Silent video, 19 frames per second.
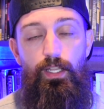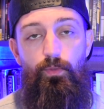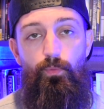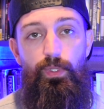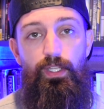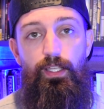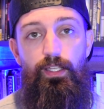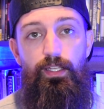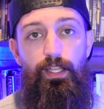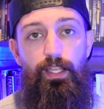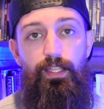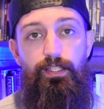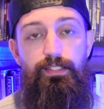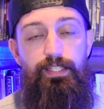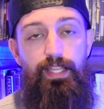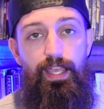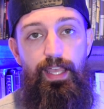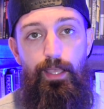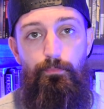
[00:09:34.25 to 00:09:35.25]
and we get a
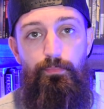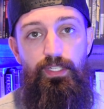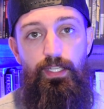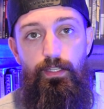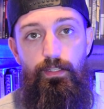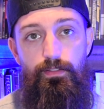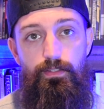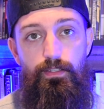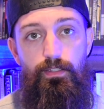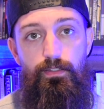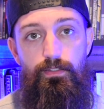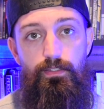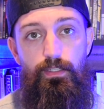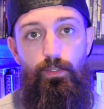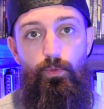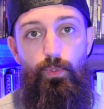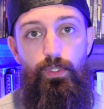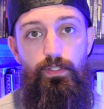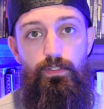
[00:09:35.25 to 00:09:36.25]
tap dancing
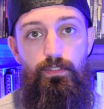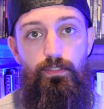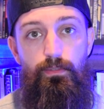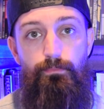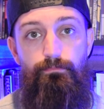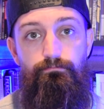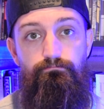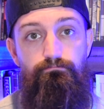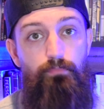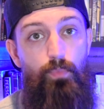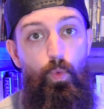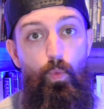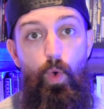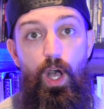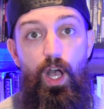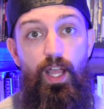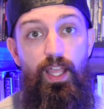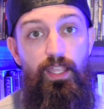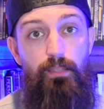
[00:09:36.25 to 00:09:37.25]
sequence.
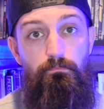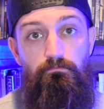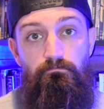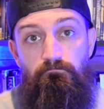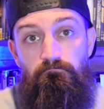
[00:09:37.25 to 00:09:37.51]
Why?